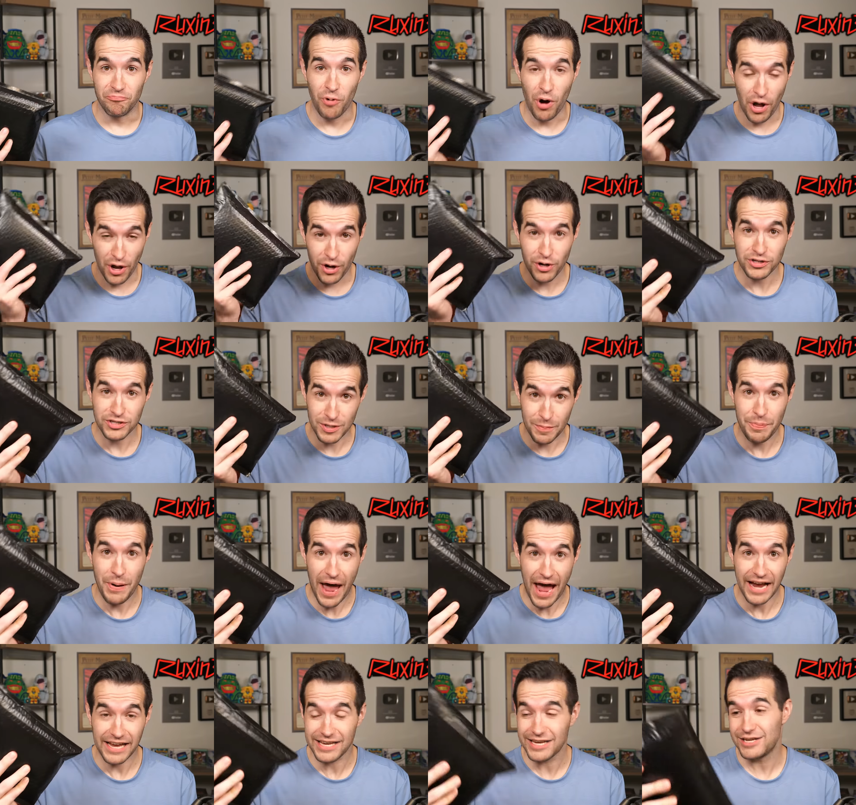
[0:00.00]
Well, here's the
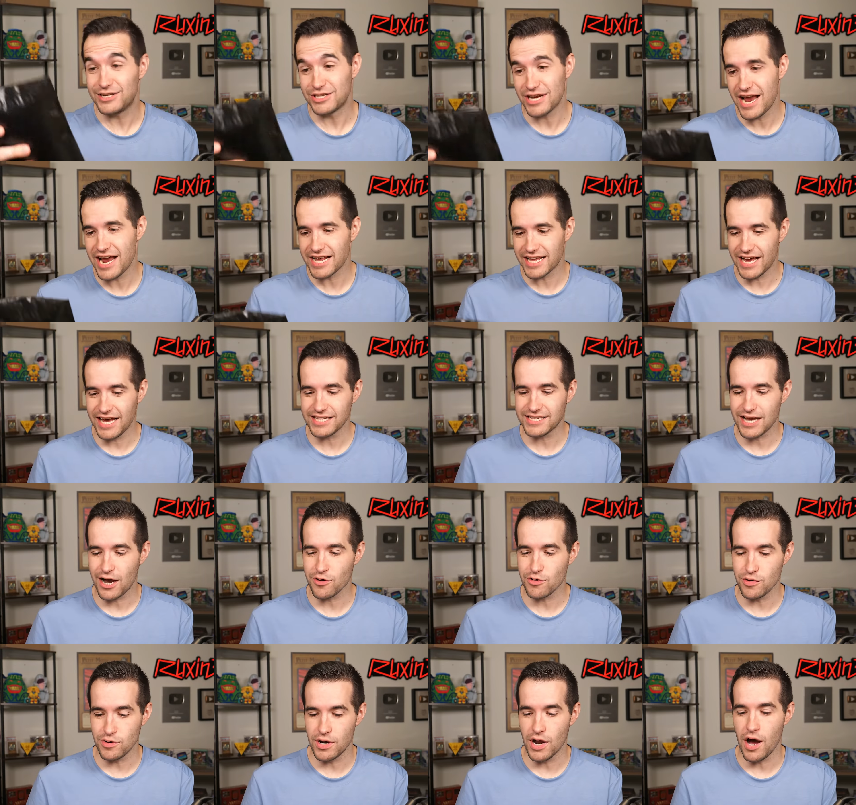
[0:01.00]
package. And guess how
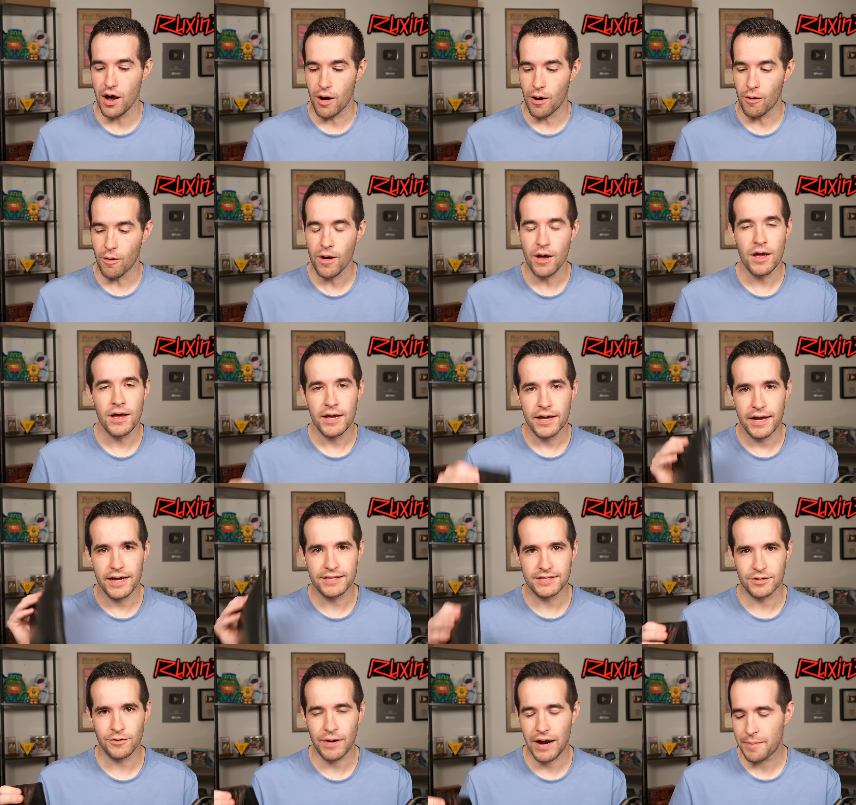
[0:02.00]
you know
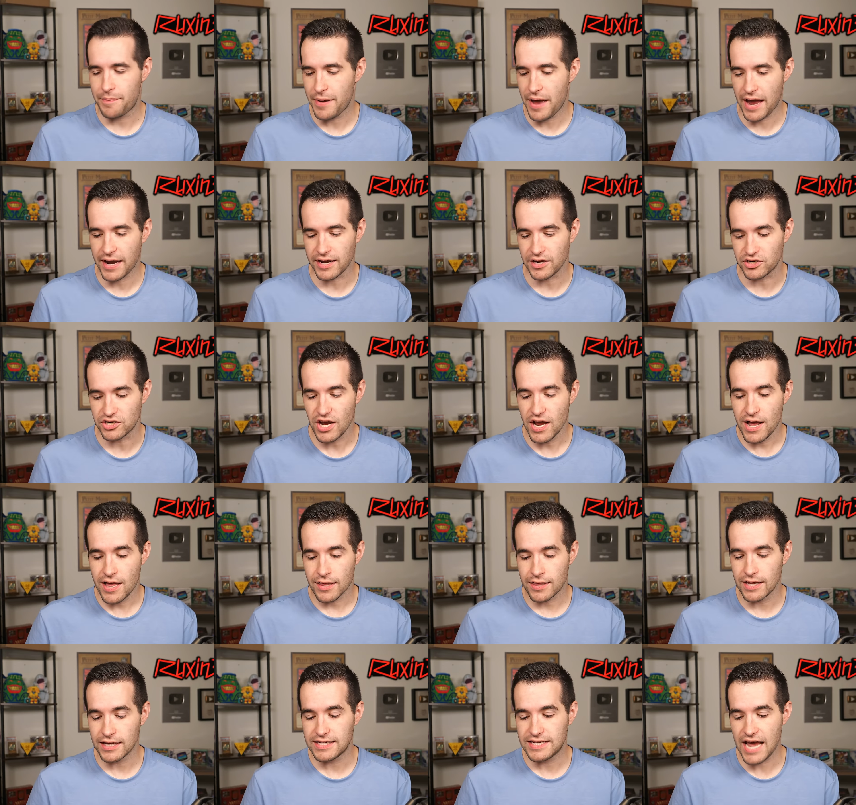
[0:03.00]
it's the right package?
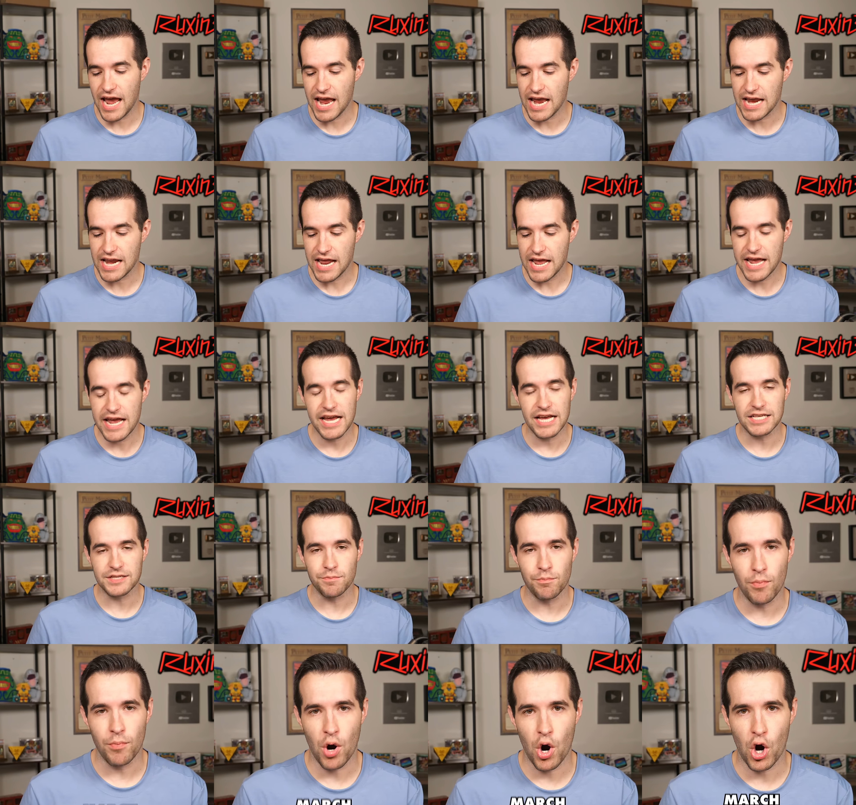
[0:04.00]
The date is
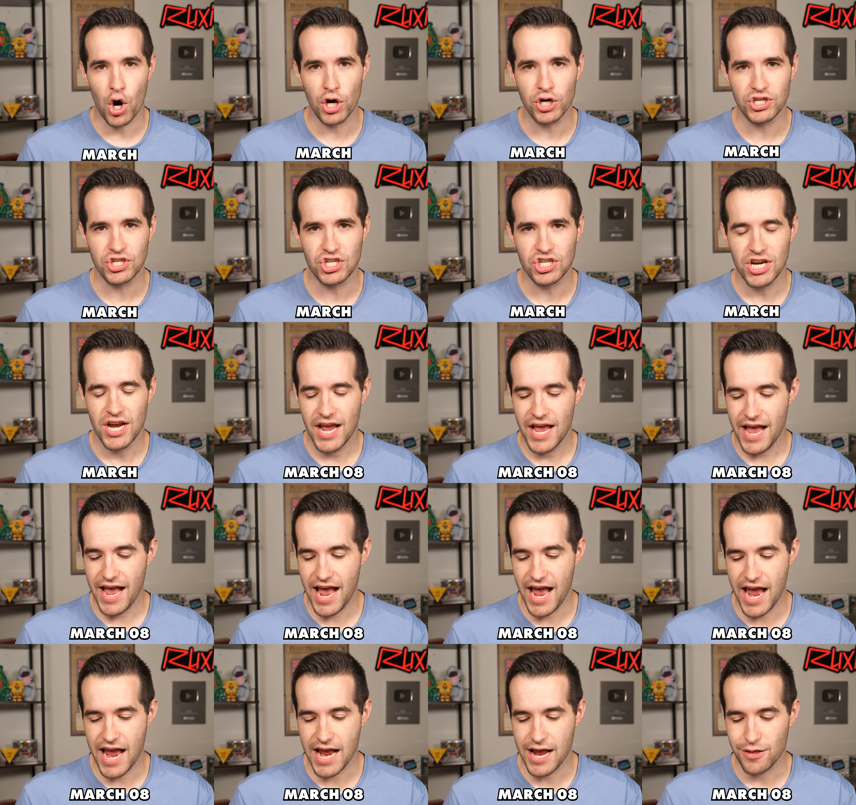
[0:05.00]
March
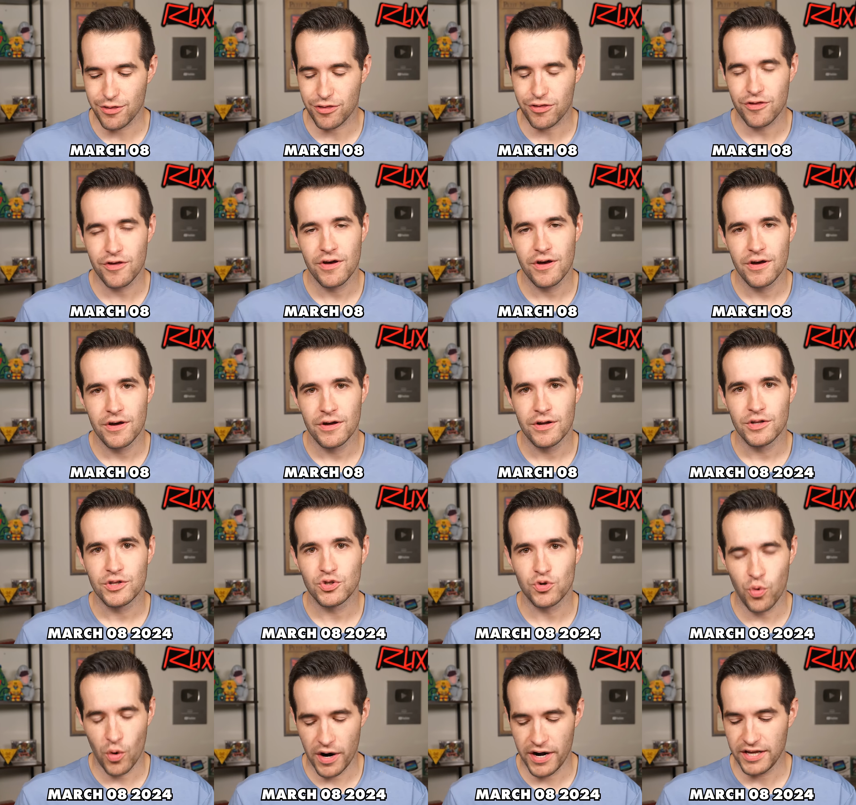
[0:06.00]
8th,
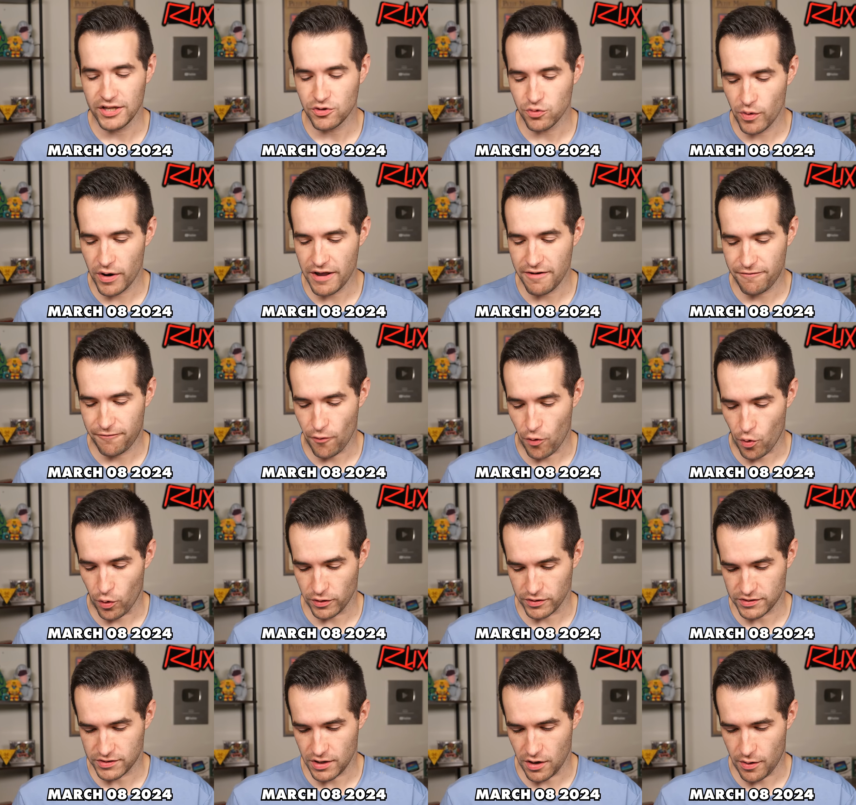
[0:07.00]

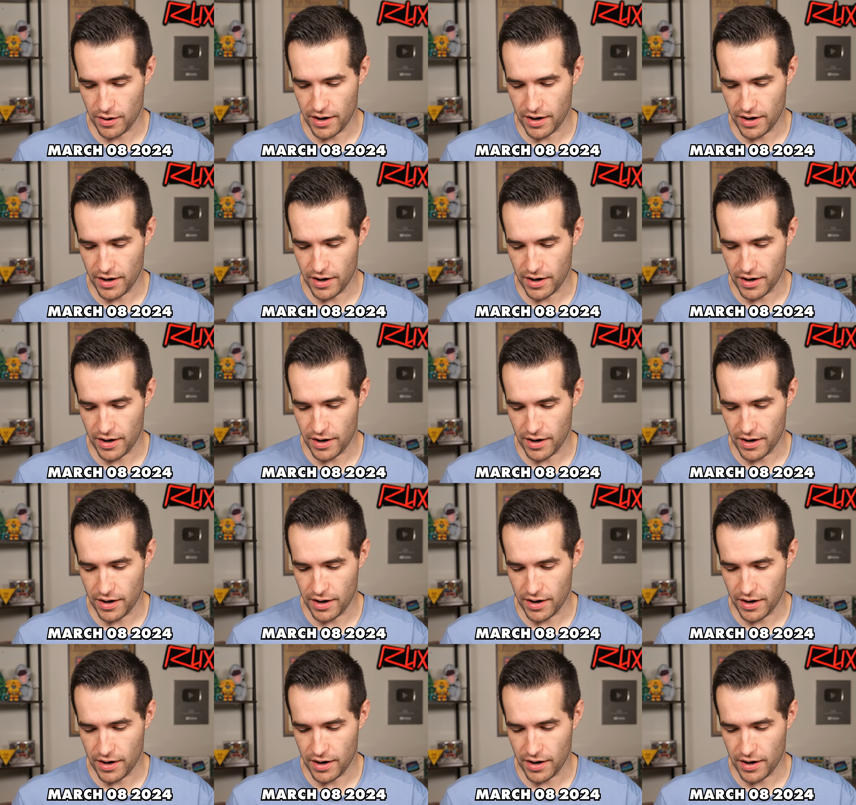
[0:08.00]
2024. So